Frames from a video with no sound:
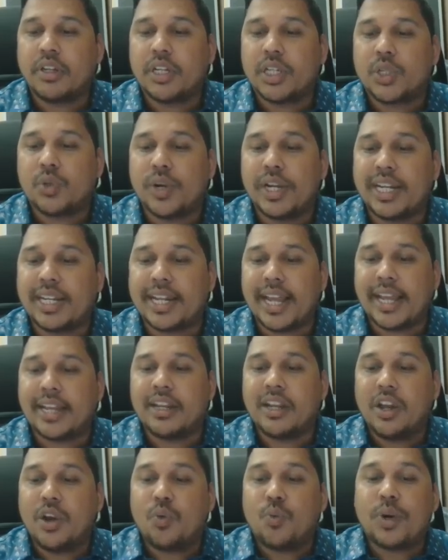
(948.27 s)
29.
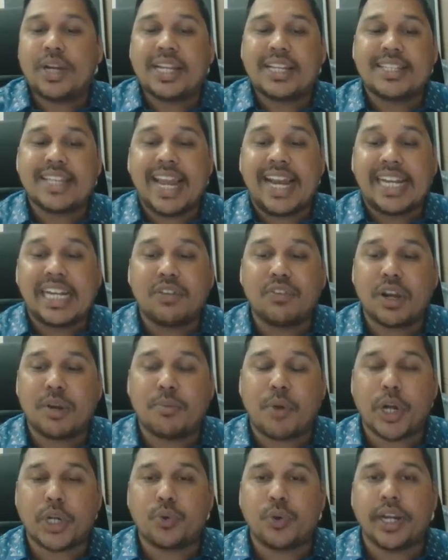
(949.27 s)
What is 81
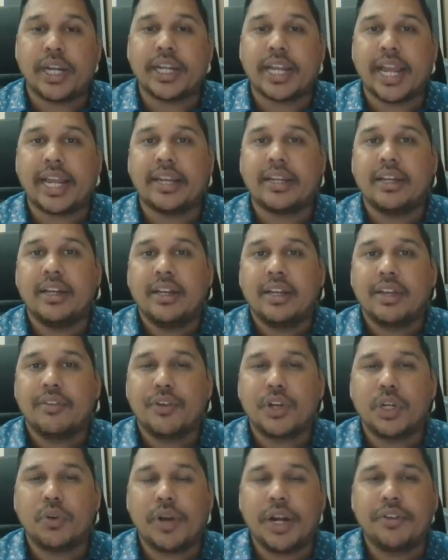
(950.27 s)
mod 29? If you
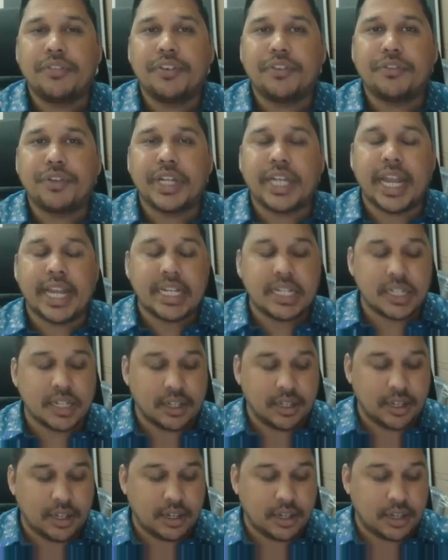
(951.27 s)
divide 58,
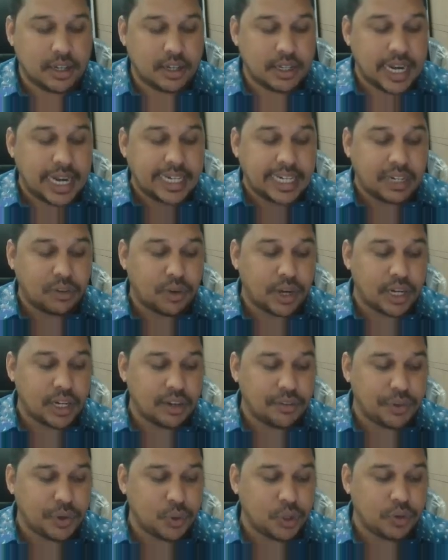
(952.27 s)
81, if
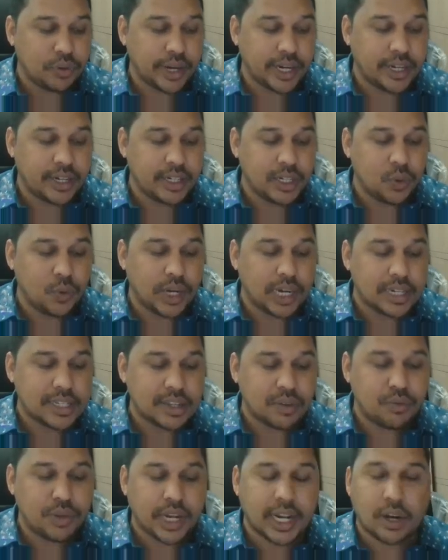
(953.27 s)
you divide, you will get
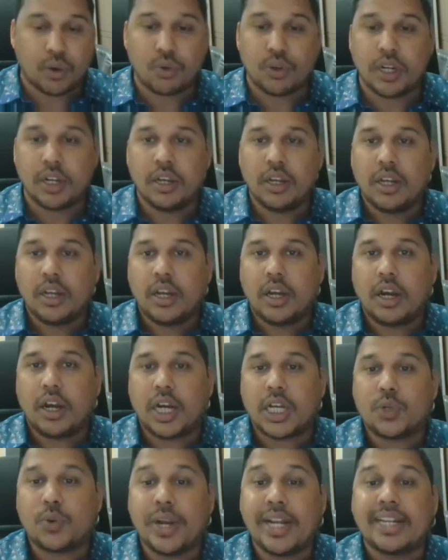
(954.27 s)
somewhere around
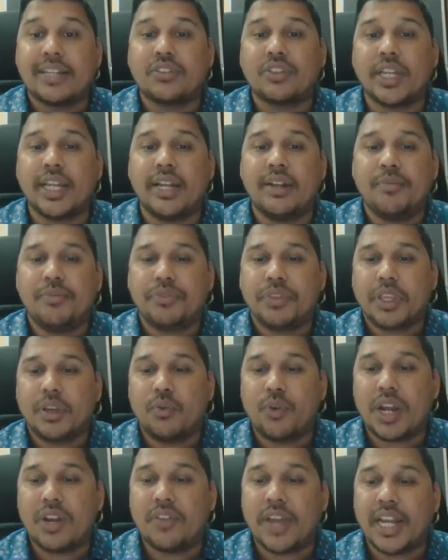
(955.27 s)
23.
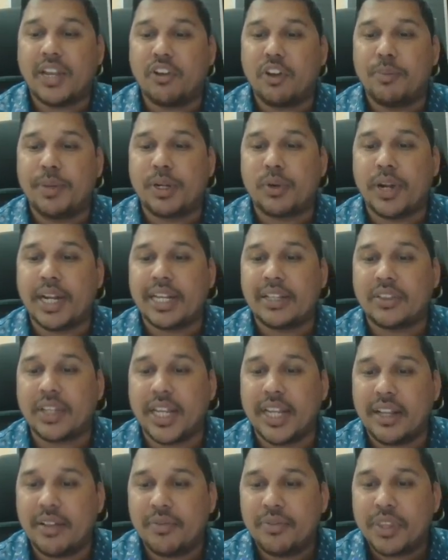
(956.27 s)
One value will be
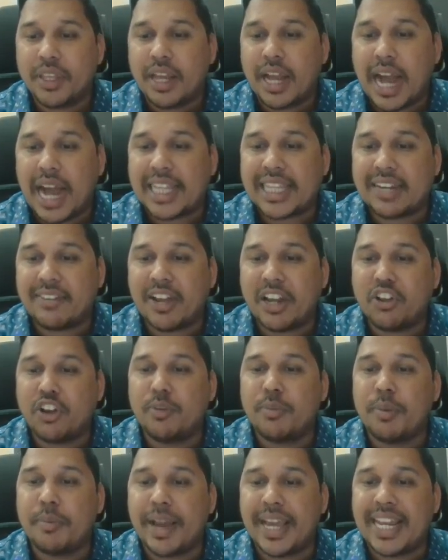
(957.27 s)
23, other value will be
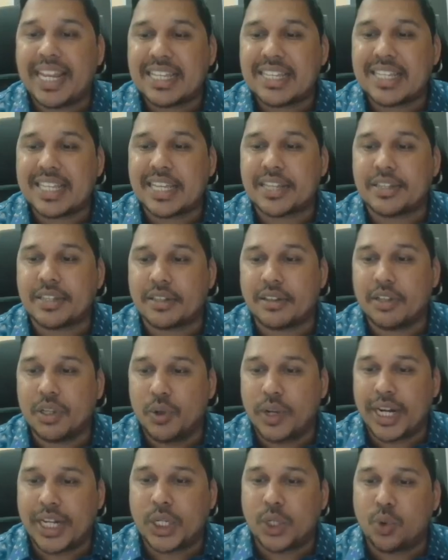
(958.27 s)
minus 6. You
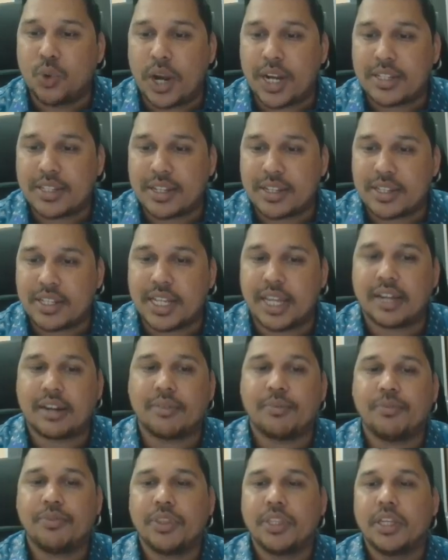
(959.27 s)
get two answers here,
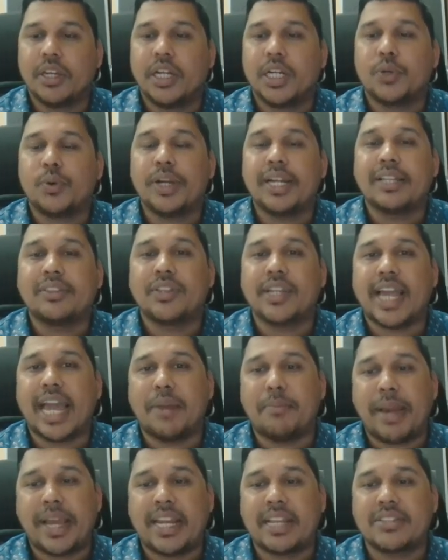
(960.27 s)
23 and
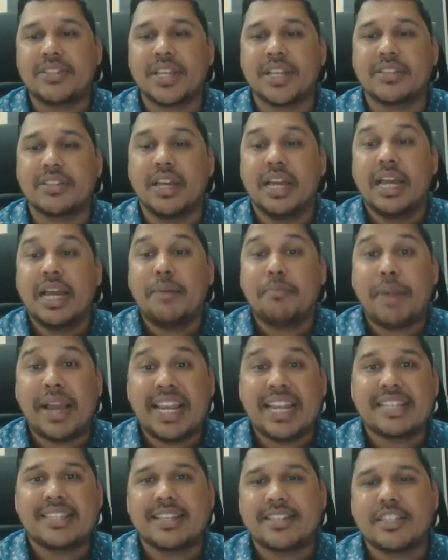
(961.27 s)
minus 6.
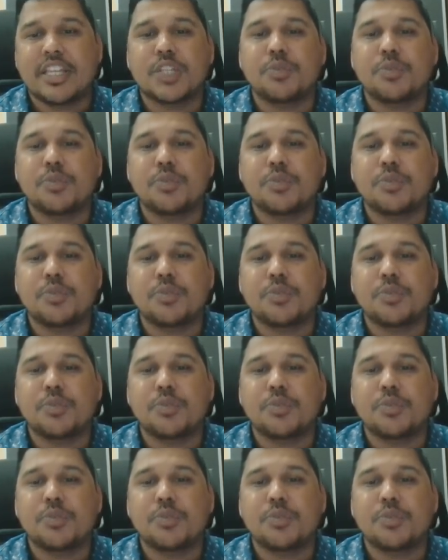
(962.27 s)
Minus 6 is